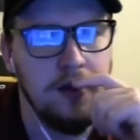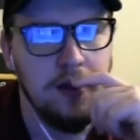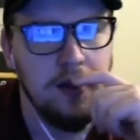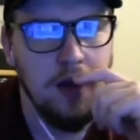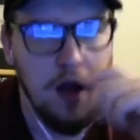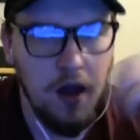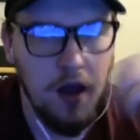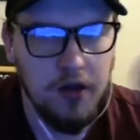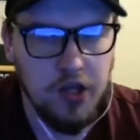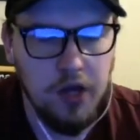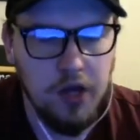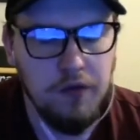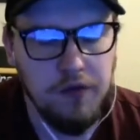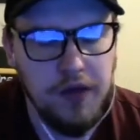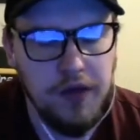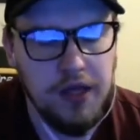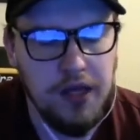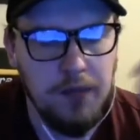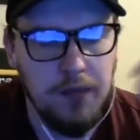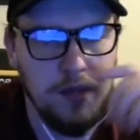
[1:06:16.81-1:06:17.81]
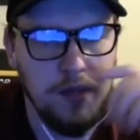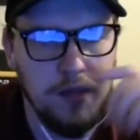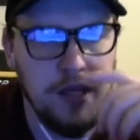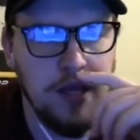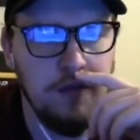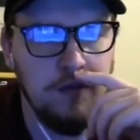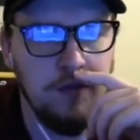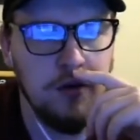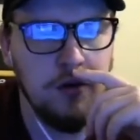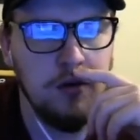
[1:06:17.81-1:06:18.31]
I do think he'd be
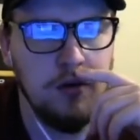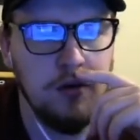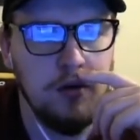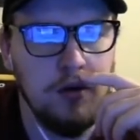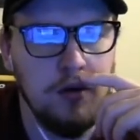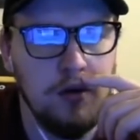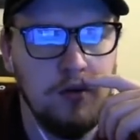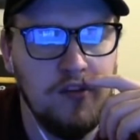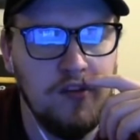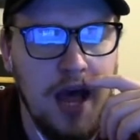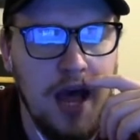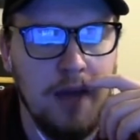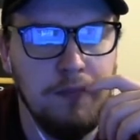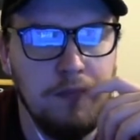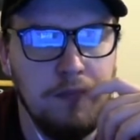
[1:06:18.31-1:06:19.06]
given time.